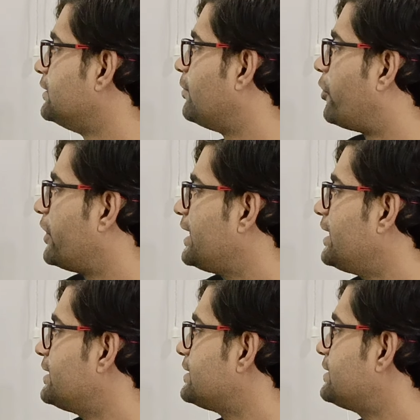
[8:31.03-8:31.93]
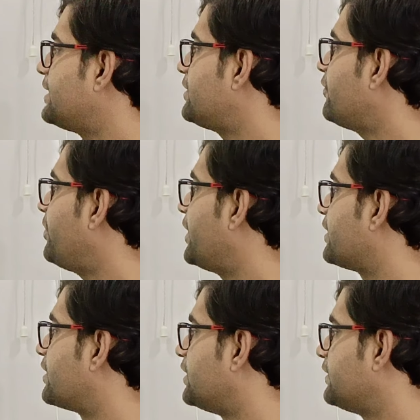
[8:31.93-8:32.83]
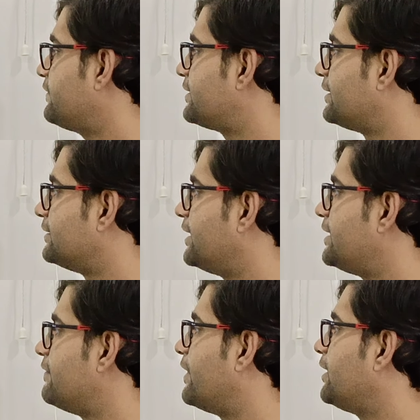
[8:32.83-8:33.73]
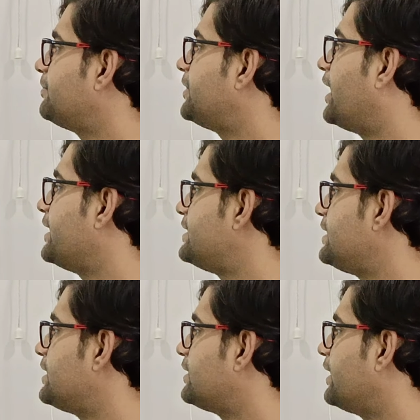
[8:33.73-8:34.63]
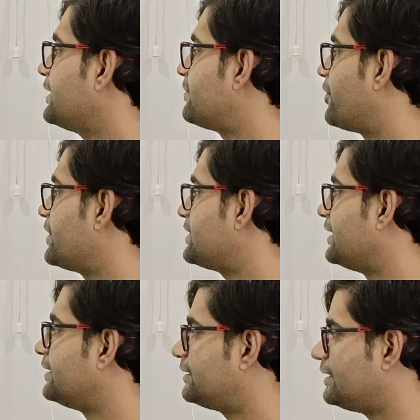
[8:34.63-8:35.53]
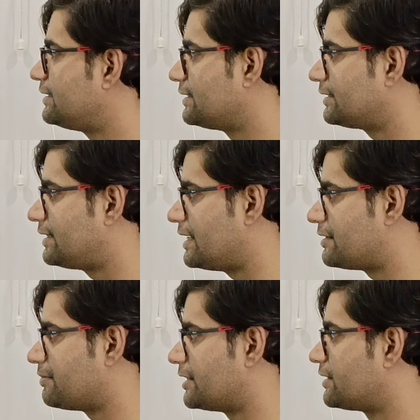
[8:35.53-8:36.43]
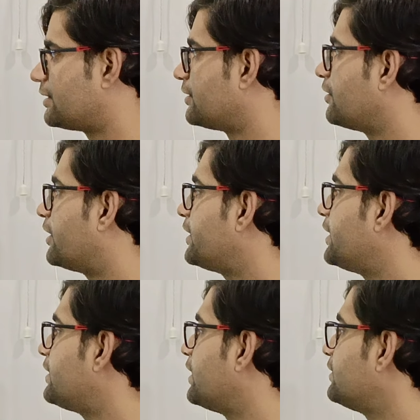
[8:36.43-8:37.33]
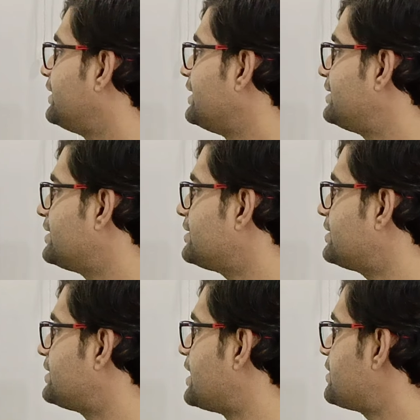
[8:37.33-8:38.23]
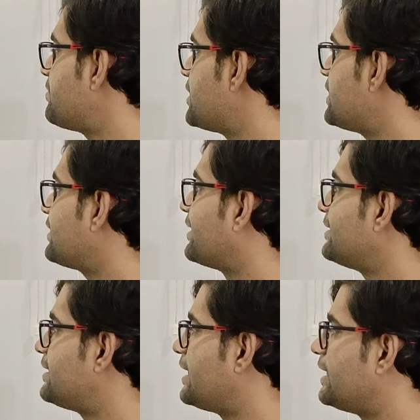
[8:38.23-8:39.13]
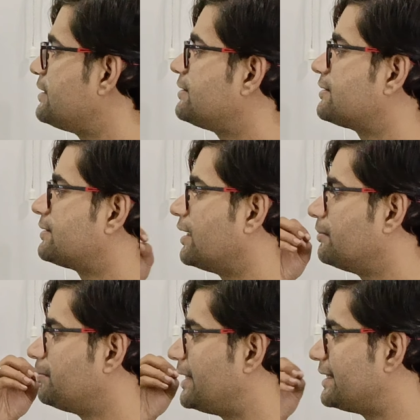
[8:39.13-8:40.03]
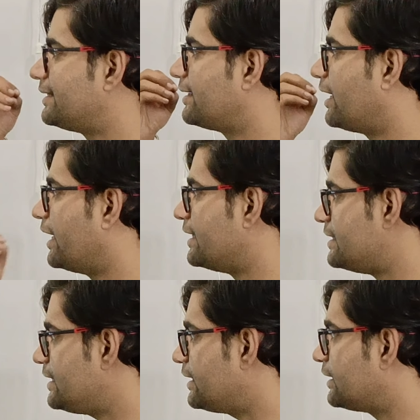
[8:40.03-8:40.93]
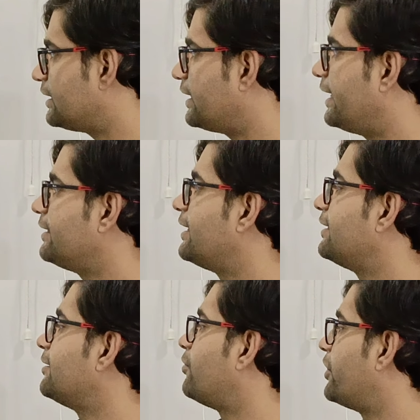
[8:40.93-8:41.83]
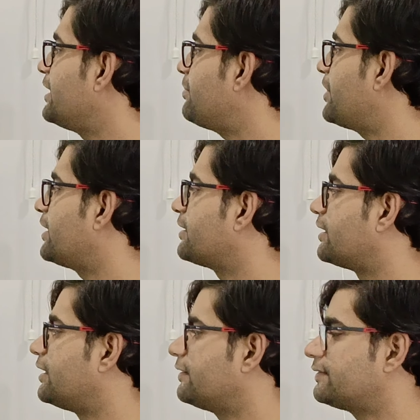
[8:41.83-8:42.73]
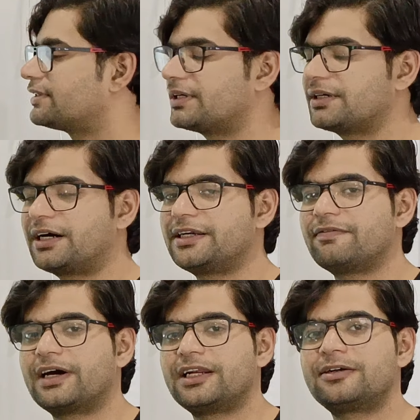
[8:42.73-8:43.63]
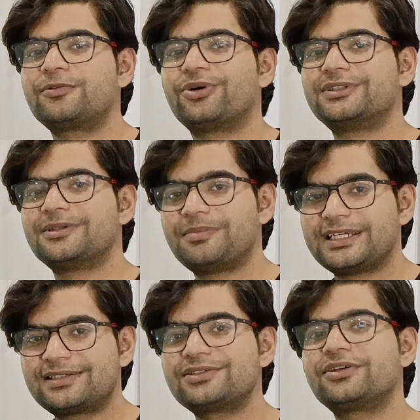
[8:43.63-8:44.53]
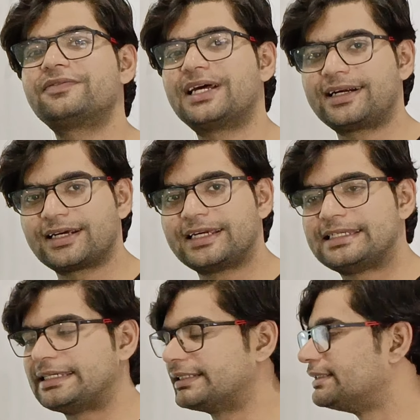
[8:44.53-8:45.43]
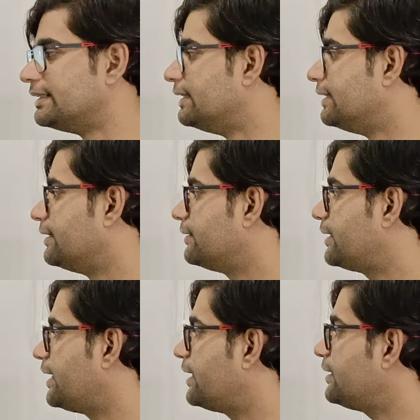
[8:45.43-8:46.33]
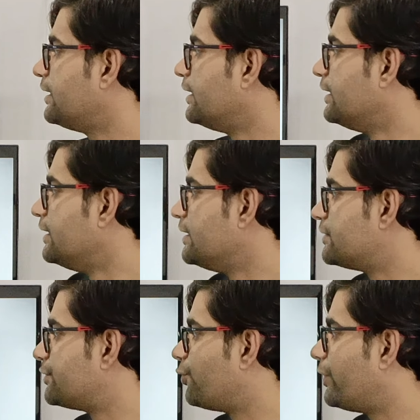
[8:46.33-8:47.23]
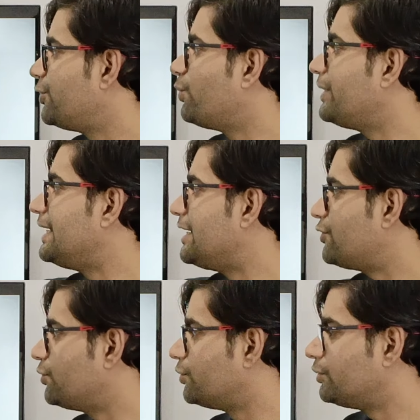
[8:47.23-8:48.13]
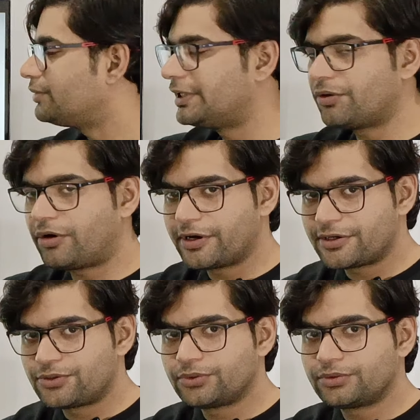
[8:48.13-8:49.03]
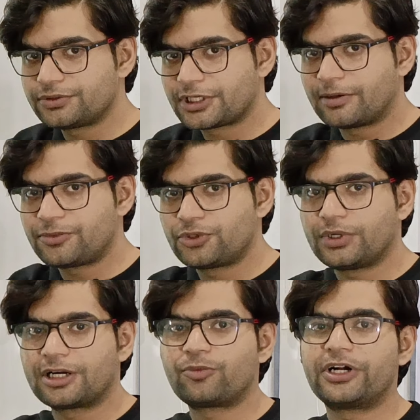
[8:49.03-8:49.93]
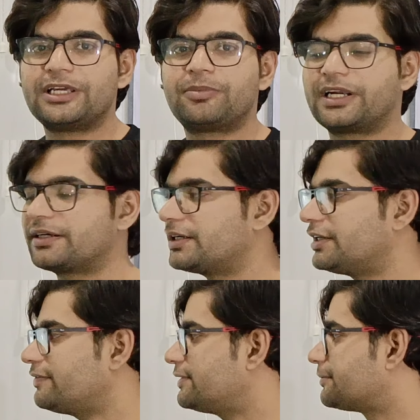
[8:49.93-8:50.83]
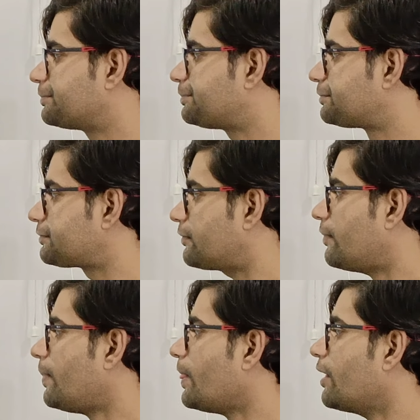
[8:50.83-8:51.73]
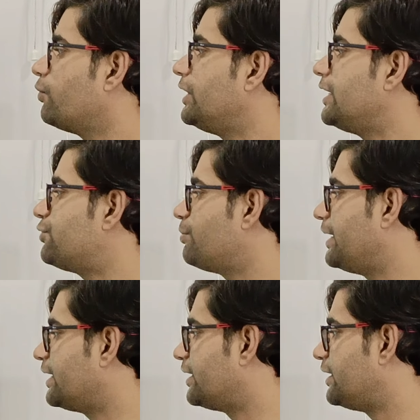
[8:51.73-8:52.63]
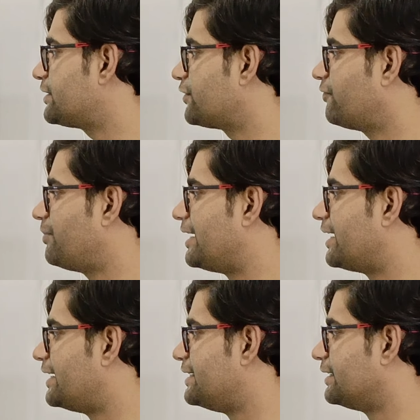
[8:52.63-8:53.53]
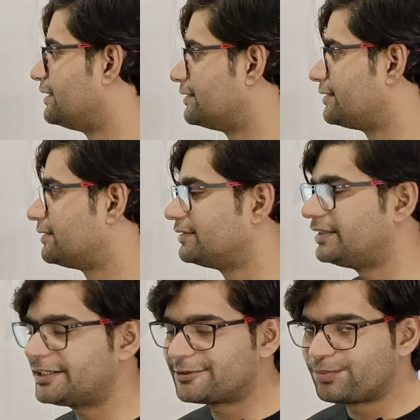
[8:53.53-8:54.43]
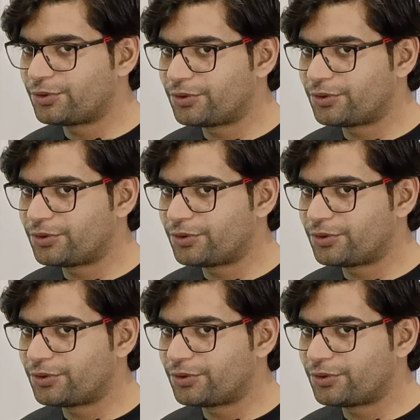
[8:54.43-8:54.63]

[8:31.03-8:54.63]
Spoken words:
The body is a set of paragraphs that develop the idea expressed in the thesis statement. Got it? Now, thesis statement contains some basic idea, and then the body paragraphs are developed on the basis of that idea. Okay? So, what do we need to do in order to jump to our body paragraphs? We need to make a list of main ideas that